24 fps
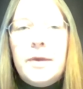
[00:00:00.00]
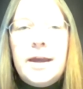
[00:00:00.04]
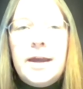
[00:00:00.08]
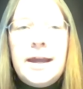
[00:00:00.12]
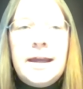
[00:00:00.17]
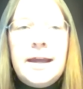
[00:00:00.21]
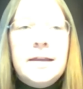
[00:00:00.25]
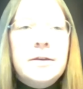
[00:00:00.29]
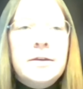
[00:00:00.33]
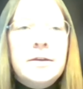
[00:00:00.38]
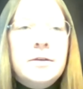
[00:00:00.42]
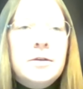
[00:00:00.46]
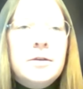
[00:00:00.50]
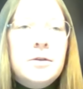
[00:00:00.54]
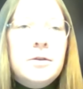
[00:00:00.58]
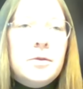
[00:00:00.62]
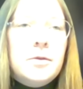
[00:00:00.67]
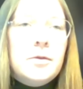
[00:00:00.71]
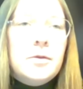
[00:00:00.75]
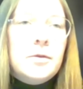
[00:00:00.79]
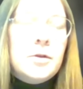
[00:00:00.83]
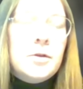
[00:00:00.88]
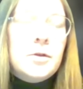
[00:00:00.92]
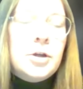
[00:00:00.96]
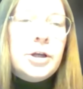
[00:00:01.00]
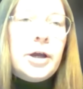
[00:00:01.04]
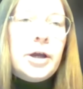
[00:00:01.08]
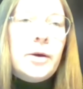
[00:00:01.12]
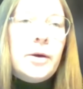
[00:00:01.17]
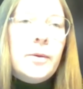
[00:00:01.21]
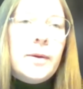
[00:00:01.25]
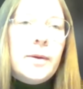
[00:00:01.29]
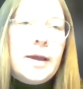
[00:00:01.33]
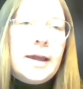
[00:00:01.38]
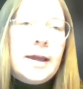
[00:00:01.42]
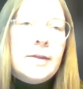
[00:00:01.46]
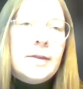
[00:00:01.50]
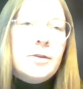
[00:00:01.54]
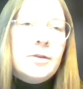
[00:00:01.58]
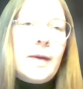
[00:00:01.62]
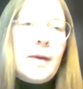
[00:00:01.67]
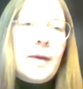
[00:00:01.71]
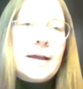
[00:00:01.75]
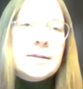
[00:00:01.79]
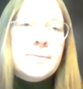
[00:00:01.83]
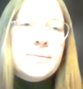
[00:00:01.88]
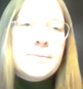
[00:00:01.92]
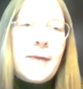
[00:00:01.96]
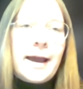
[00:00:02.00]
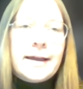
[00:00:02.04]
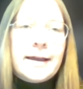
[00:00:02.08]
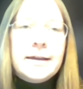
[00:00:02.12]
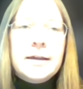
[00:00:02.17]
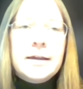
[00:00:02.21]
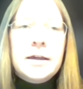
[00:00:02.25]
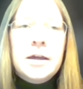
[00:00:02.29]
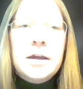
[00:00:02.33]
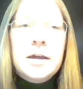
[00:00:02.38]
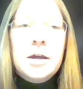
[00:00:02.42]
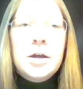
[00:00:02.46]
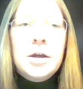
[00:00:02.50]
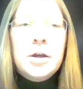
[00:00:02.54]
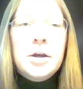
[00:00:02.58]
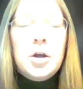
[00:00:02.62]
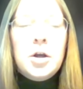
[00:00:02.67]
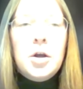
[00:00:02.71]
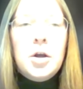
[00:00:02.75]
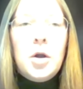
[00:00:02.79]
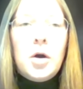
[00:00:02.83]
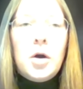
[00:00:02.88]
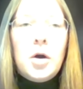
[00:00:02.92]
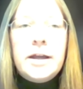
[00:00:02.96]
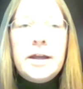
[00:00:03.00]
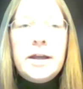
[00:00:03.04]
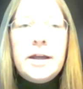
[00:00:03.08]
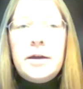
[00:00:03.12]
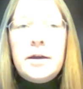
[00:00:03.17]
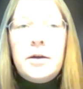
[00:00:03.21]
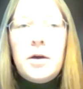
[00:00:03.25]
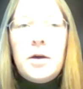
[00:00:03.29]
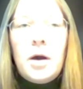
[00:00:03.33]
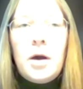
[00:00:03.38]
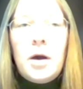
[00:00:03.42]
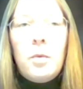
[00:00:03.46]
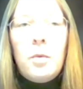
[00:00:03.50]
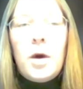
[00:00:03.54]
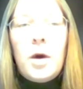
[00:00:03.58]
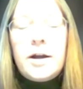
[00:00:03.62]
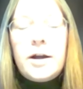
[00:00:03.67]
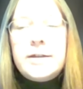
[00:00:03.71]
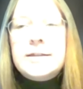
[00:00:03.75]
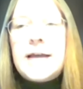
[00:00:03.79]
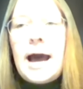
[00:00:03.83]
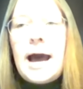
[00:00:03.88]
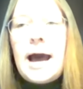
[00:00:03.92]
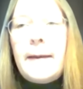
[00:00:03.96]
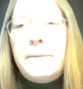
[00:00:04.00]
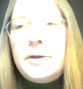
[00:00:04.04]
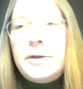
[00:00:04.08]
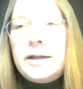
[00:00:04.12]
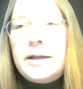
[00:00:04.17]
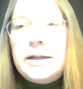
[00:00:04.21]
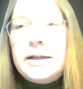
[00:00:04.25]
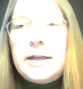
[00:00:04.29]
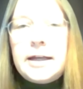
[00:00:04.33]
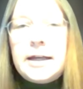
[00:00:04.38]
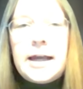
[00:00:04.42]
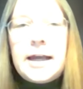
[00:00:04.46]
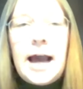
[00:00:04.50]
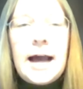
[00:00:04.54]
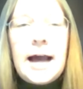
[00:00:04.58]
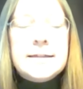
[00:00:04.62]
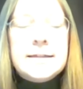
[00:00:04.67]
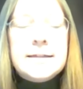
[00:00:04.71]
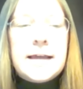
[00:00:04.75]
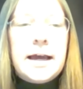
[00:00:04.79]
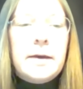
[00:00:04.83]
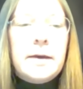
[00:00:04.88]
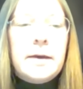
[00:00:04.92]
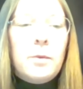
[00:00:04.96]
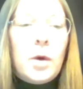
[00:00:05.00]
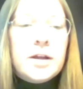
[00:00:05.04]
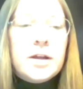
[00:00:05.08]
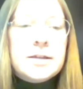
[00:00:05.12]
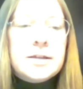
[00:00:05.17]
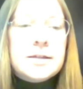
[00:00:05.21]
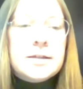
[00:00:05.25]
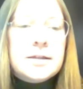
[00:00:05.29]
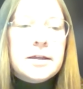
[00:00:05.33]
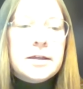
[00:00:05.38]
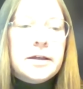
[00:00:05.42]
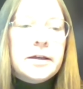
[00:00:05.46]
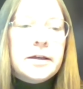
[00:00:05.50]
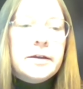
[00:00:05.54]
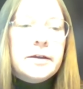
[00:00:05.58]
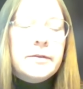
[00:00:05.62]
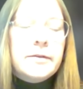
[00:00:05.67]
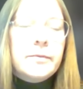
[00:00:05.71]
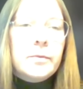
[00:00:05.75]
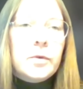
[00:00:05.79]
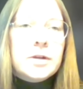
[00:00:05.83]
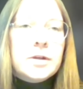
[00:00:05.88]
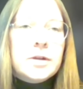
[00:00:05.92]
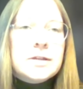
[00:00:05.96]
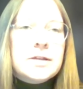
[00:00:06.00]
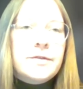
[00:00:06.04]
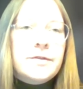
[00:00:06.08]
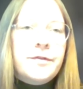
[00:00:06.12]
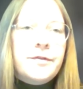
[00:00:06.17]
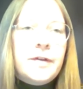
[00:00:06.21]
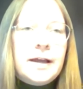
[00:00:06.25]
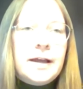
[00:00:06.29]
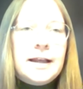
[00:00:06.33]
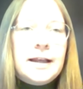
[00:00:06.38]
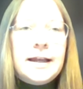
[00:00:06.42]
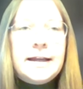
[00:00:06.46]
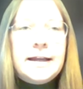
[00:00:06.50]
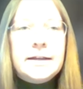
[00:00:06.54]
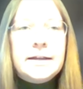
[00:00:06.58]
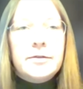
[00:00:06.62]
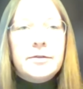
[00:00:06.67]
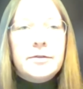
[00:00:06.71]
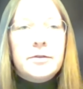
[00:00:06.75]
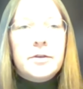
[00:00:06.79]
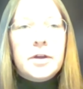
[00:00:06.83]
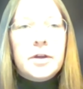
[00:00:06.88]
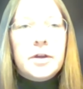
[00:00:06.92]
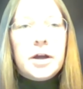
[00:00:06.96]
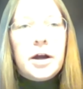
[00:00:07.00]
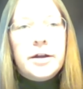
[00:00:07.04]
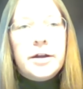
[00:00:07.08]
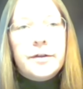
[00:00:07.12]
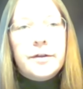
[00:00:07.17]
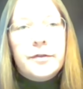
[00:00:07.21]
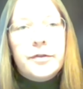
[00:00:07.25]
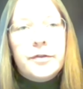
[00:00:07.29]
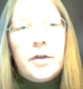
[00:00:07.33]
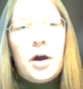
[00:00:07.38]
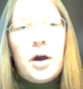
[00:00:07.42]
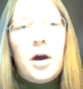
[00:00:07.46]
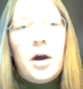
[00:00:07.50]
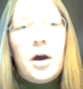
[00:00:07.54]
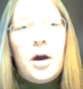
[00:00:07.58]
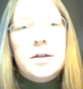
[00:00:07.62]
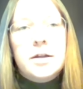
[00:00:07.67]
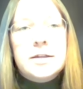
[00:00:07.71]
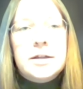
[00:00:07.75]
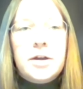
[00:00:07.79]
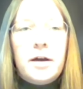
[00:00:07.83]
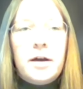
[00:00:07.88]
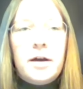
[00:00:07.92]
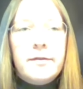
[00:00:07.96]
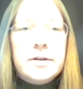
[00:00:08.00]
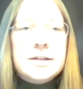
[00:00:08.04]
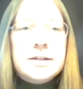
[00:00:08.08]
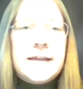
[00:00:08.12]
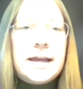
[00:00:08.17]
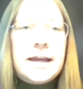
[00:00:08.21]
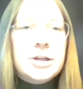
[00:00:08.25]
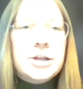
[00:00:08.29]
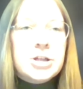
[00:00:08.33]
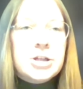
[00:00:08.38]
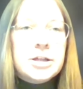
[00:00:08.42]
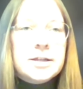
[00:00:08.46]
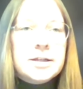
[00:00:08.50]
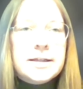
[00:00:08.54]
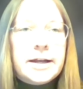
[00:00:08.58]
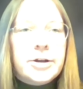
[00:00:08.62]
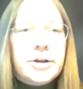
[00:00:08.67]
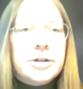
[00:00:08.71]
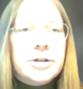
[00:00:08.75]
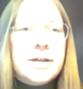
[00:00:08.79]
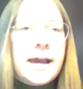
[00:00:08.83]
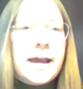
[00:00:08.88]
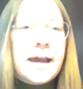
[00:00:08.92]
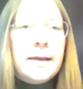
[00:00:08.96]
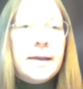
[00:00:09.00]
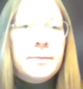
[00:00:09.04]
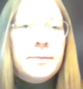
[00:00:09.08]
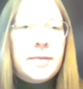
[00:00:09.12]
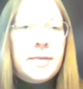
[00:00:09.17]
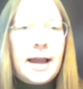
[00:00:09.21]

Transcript: in the West Bank, looking at what is happening in Gaza, what's the feeling and the kind of thoughts and conversations that are taking